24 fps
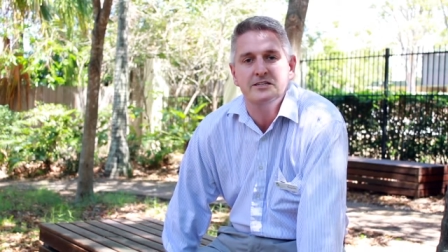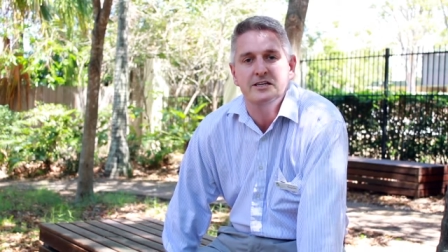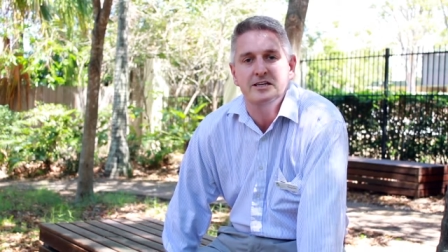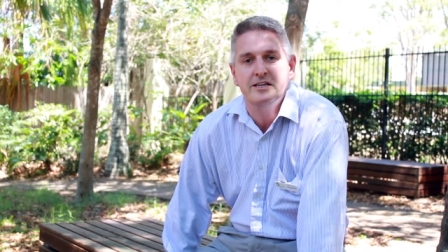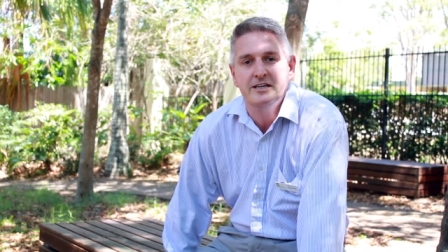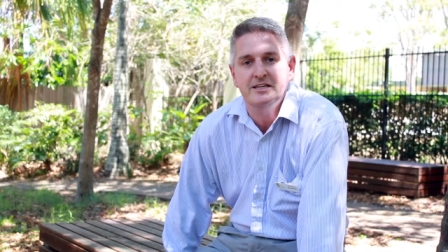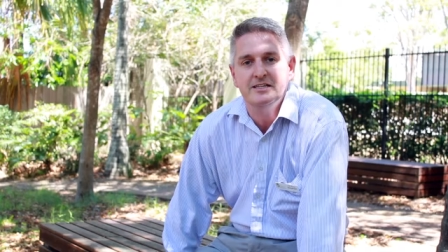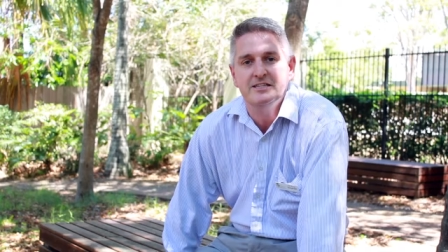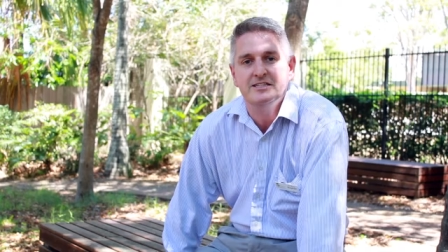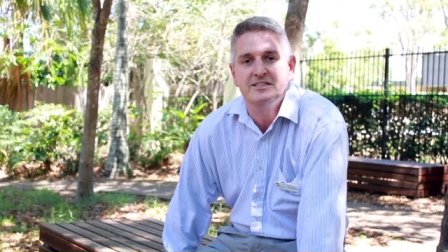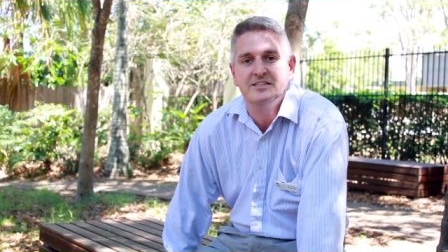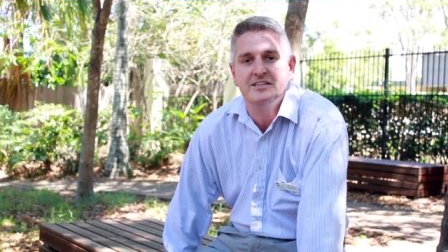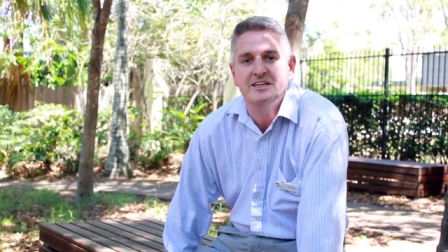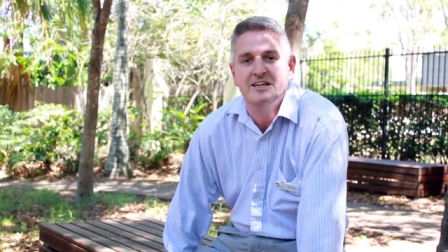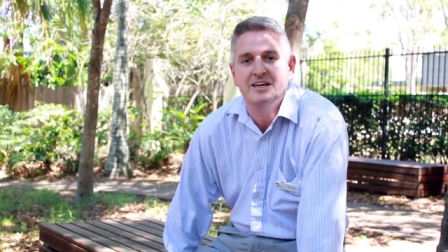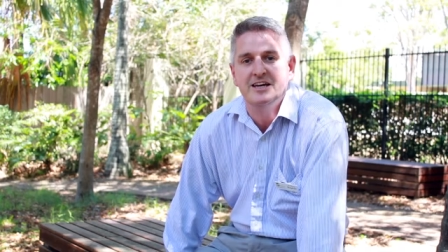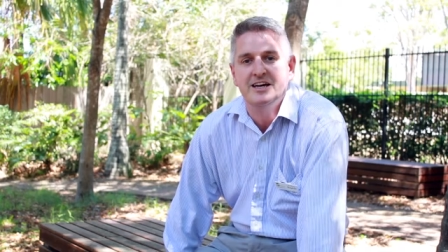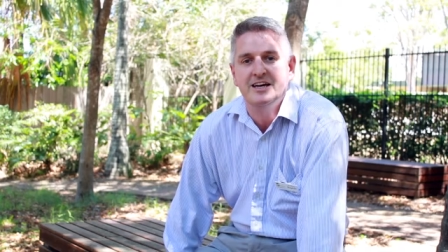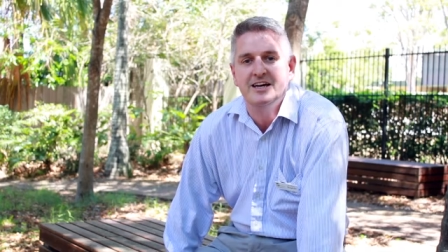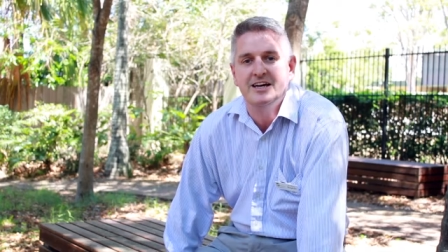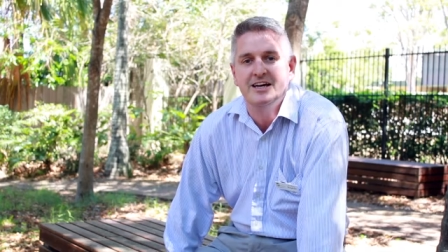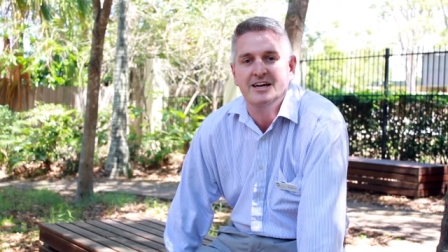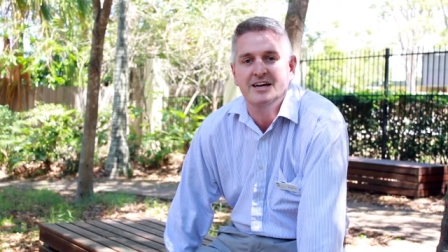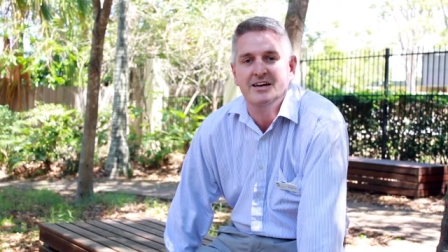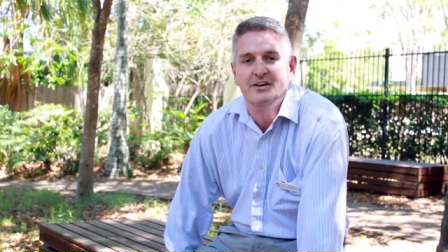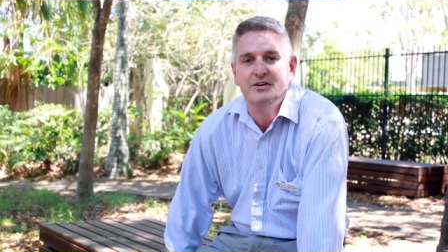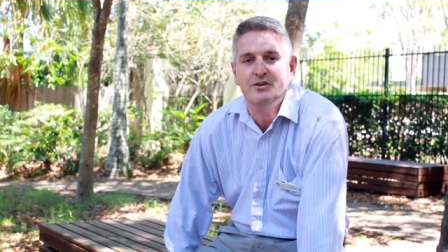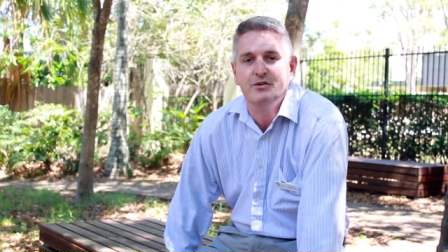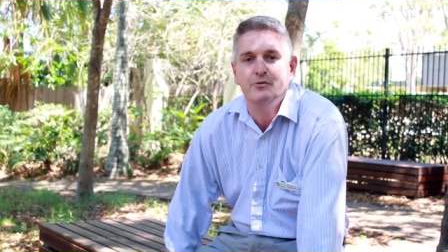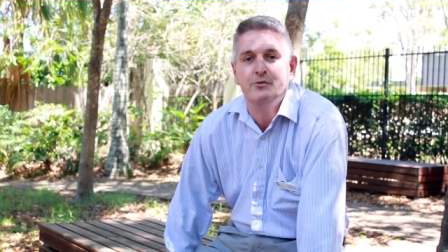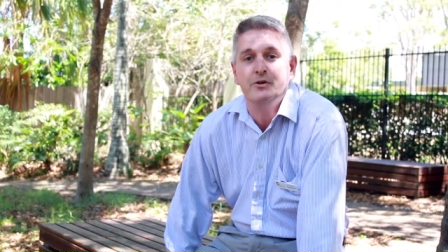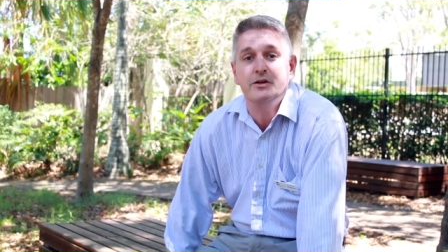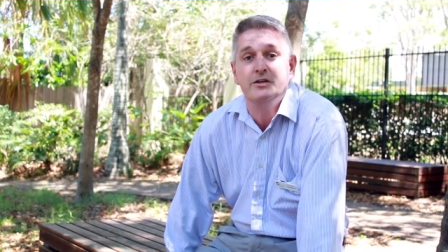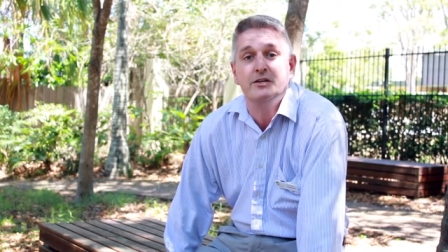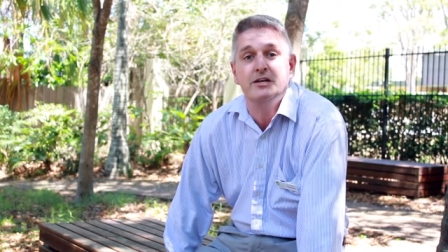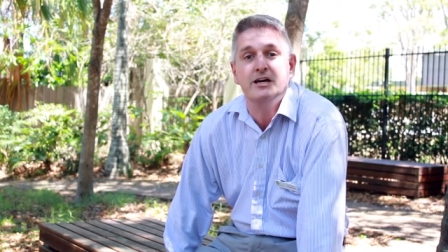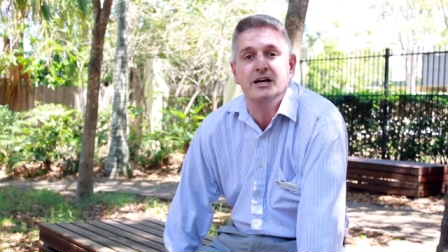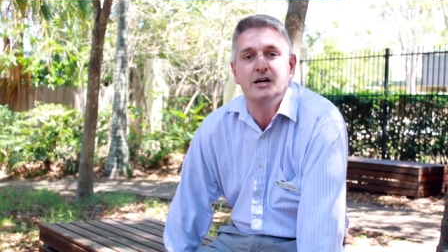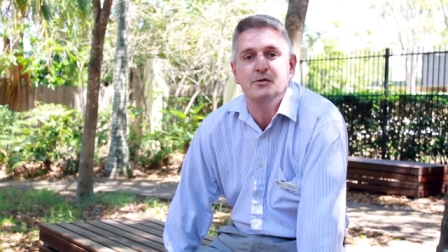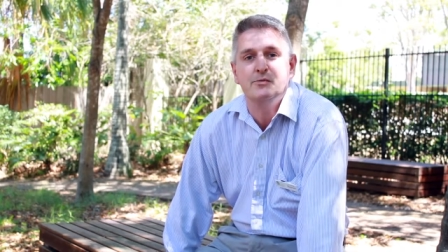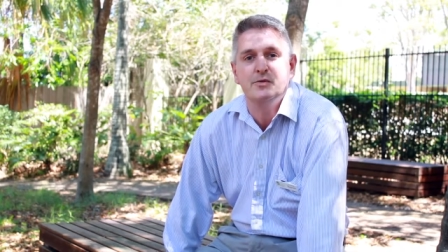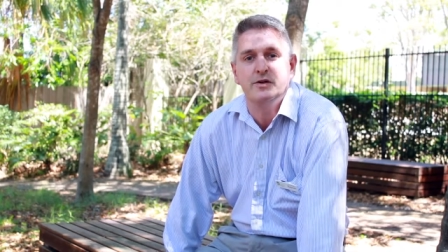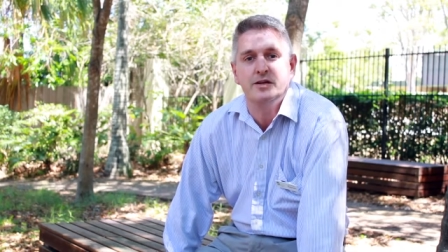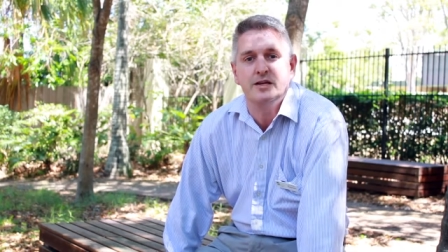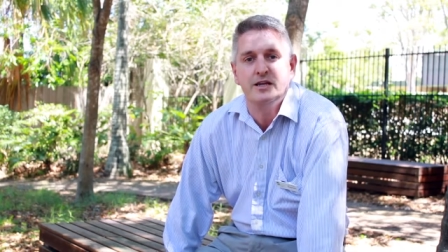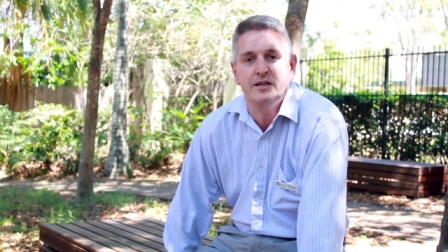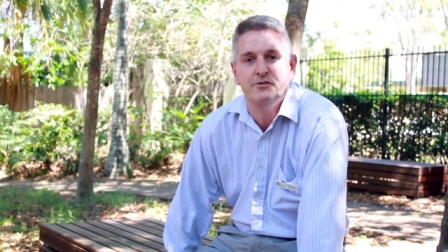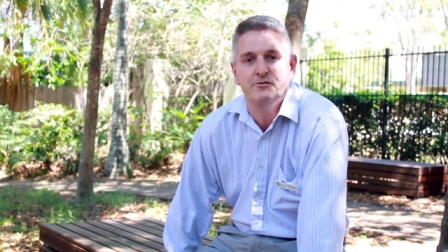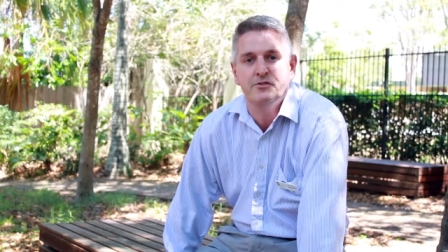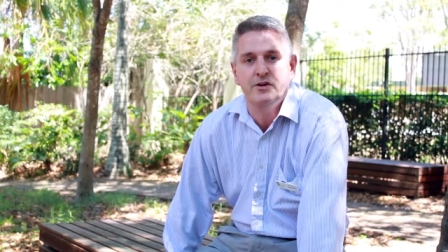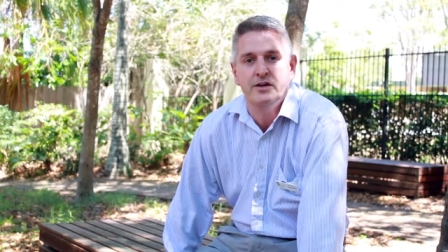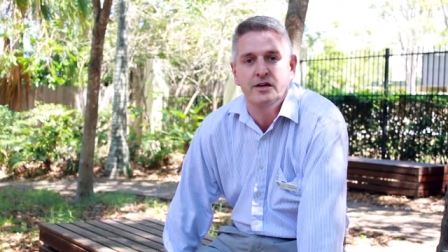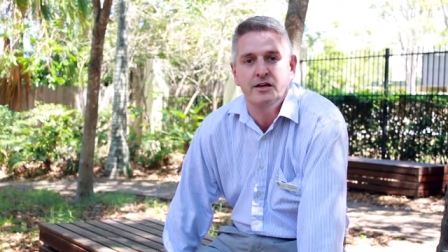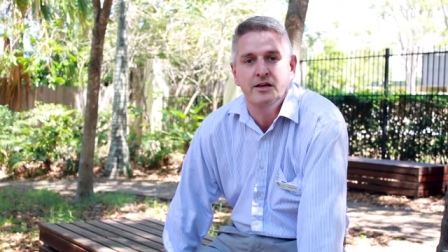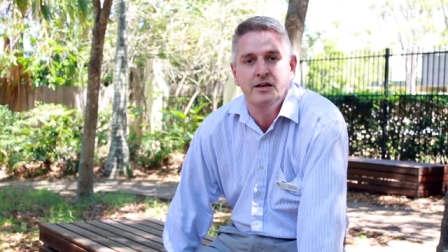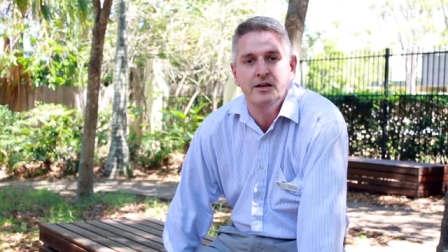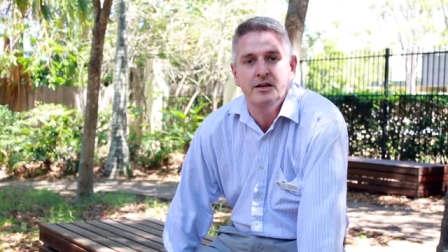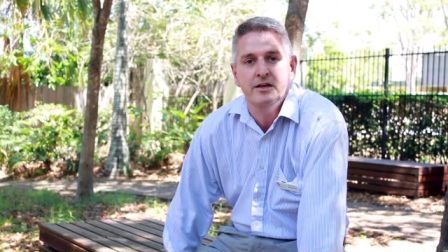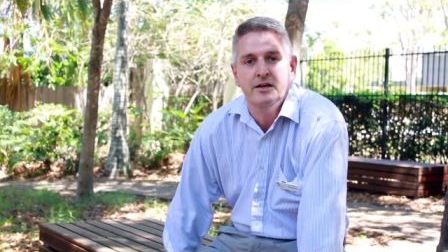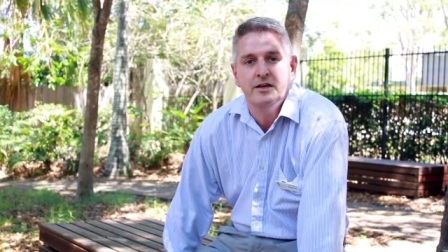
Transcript: it is retirement living.